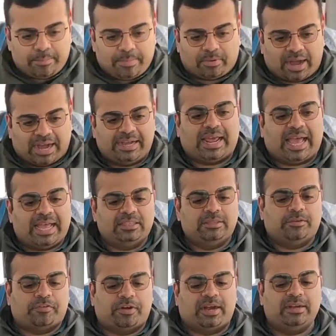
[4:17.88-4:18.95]
I am right at
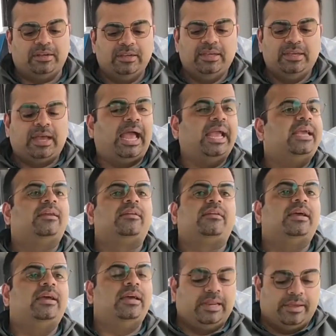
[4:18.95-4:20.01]
the front, I can
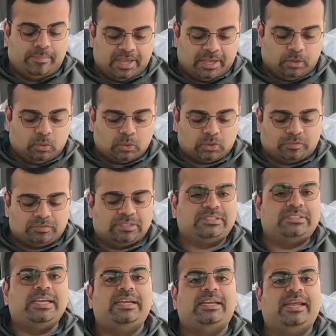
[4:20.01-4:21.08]
really make use of
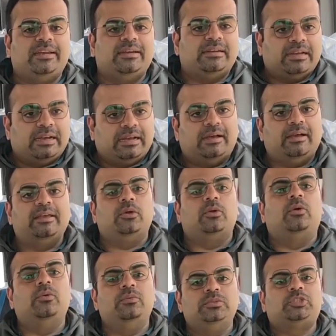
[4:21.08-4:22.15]
this seat and
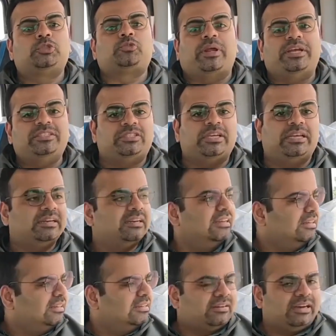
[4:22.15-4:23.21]
stretch and
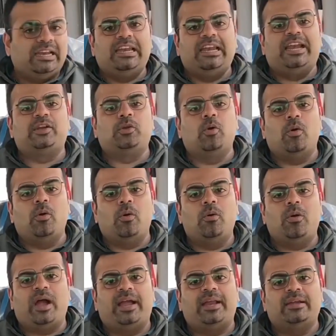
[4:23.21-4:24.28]
really let
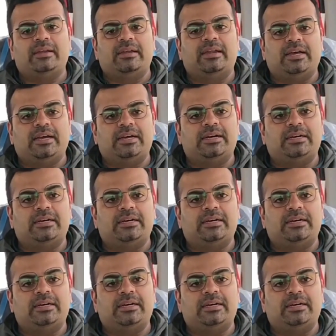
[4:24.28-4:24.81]
go and